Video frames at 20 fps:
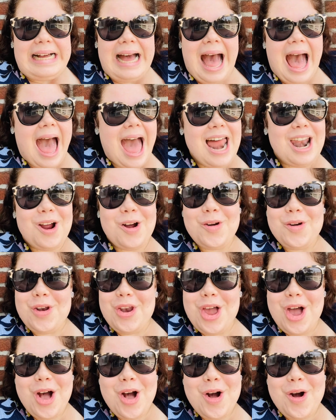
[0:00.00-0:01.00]
I don't
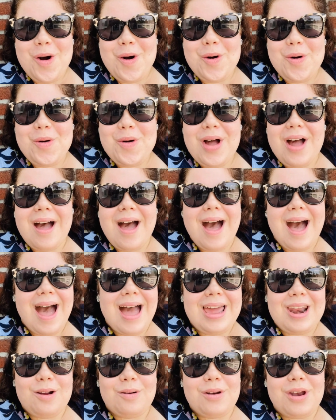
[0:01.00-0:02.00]

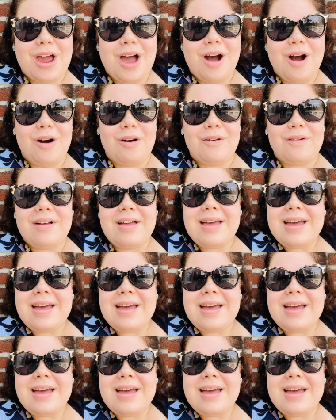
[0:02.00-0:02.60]
know.